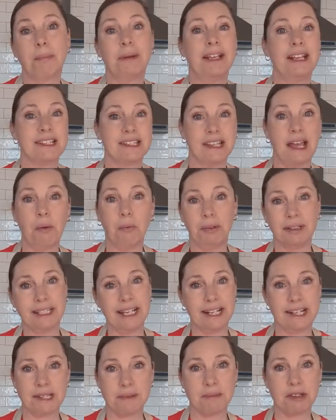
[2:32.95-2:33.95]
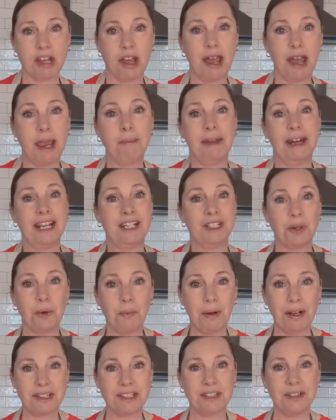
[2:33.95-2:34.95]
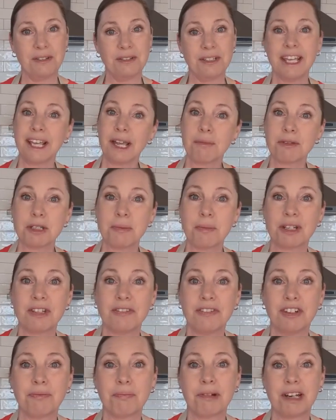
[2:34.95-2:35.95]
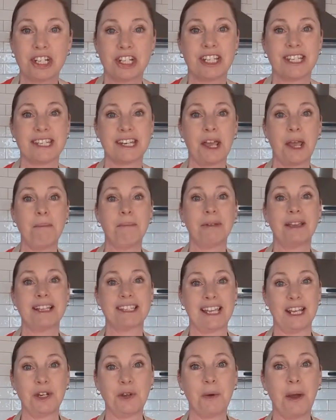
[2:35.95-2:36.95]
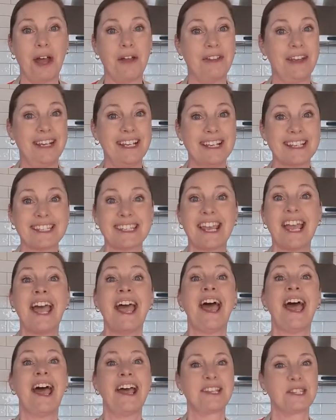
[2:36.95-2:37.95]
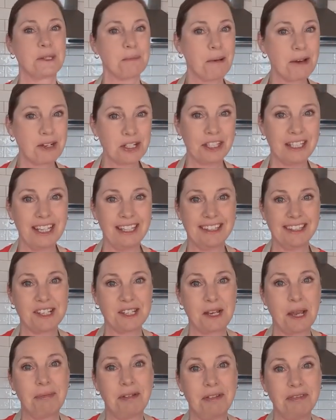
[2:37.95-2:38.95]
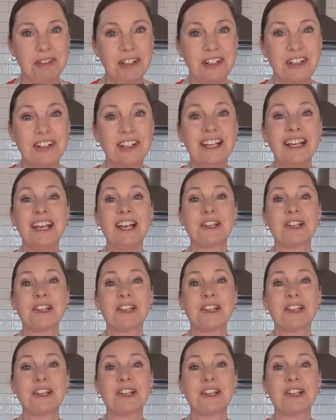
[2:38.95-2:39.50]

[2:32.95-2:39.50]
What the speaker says: because that will take some time, and I don't want to take up too much of your precious time, because I know how that is, especially at this time of year.